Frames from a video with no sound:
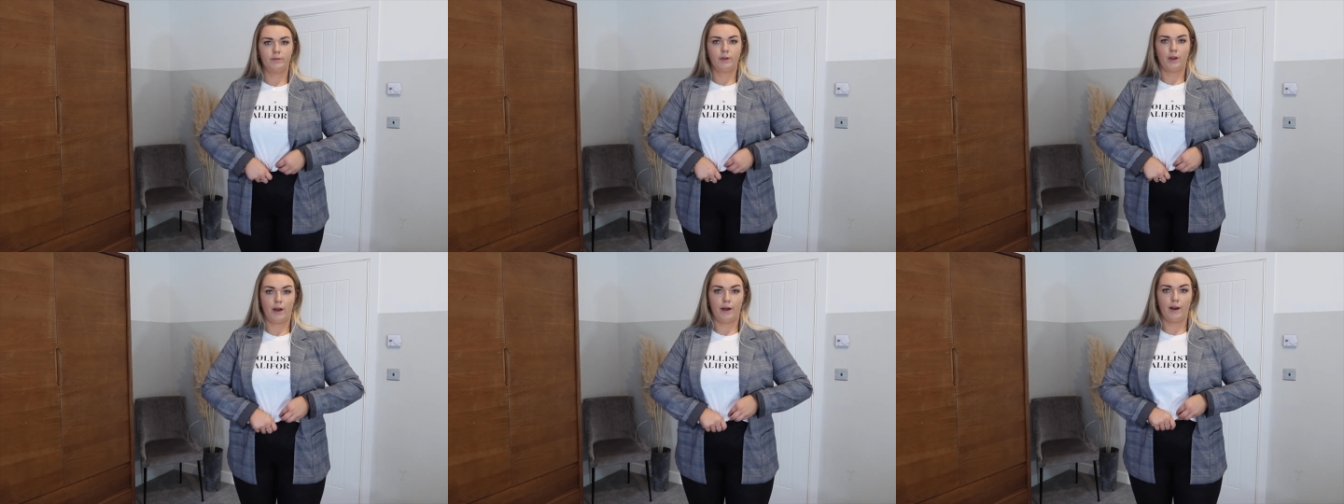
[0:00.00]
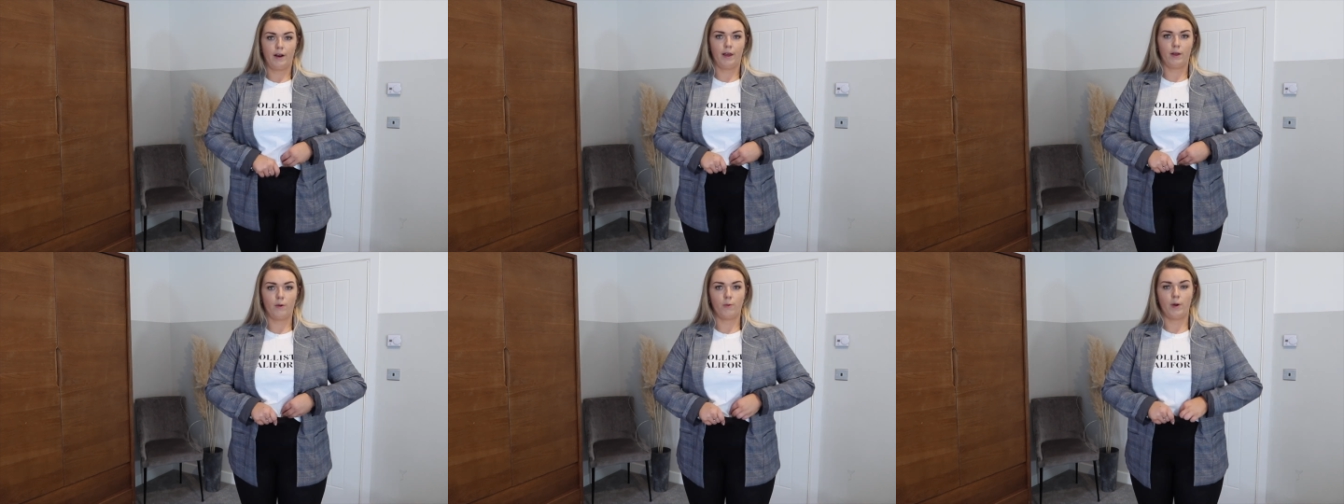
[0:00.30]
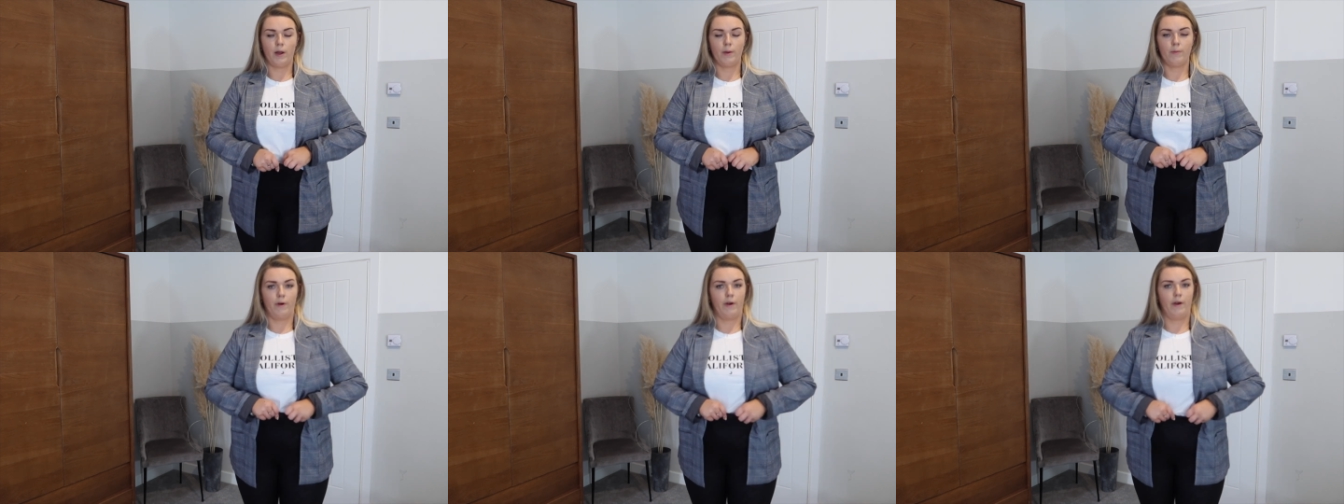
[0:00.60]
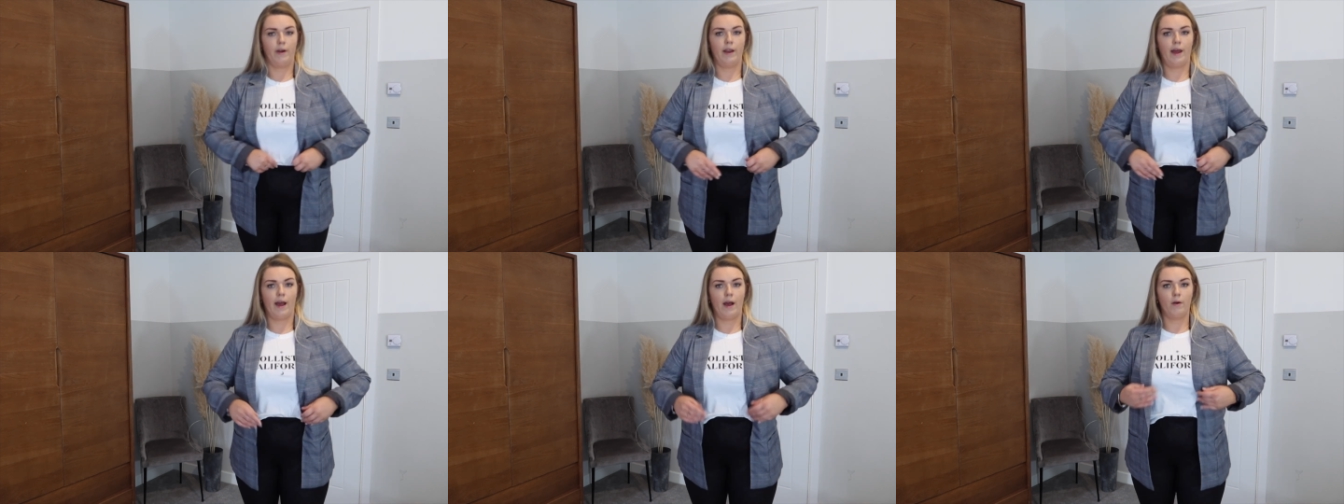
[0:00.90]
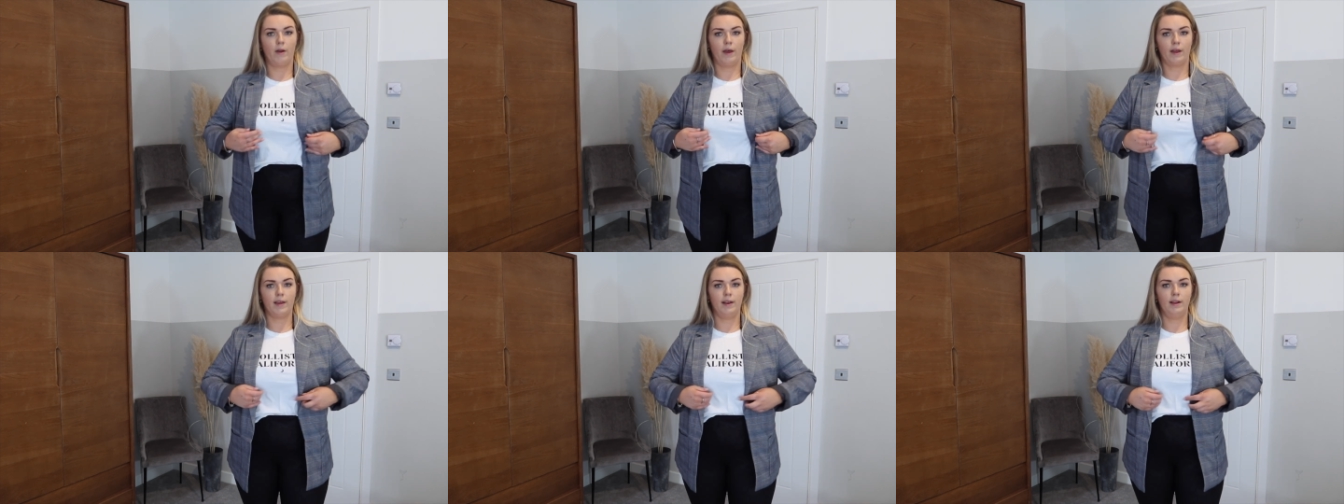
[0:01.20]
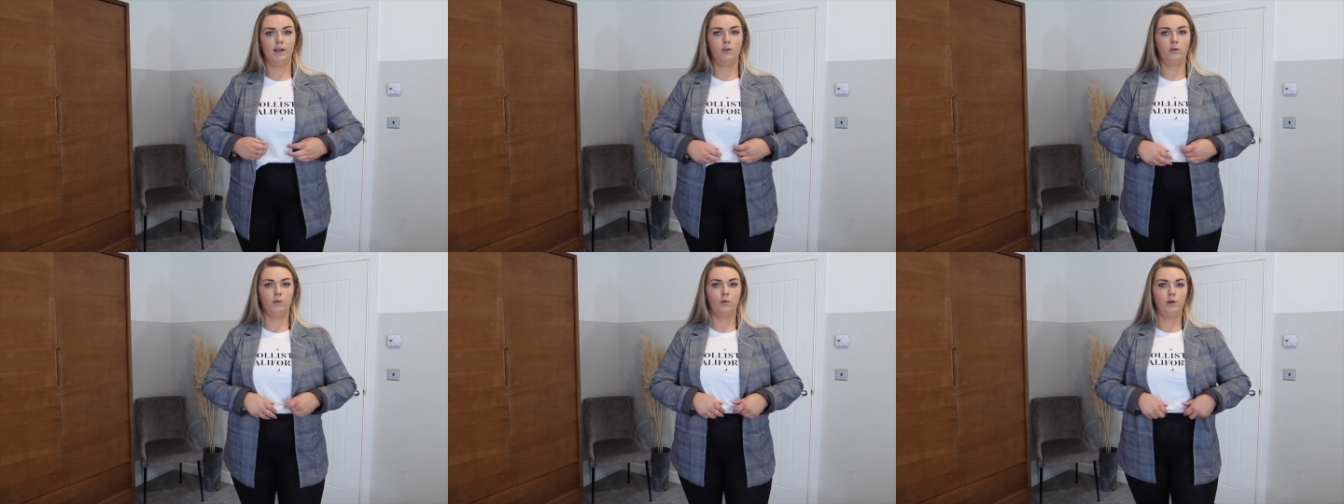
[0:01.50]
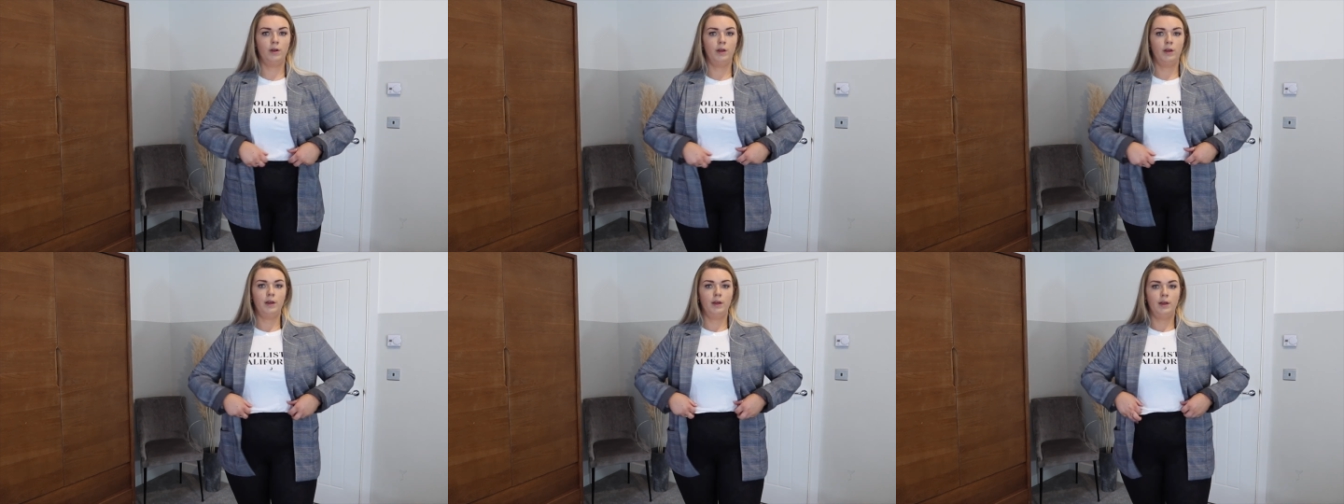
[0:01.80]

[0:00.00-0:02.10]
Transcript: kind of like what I'm wearing now, like a little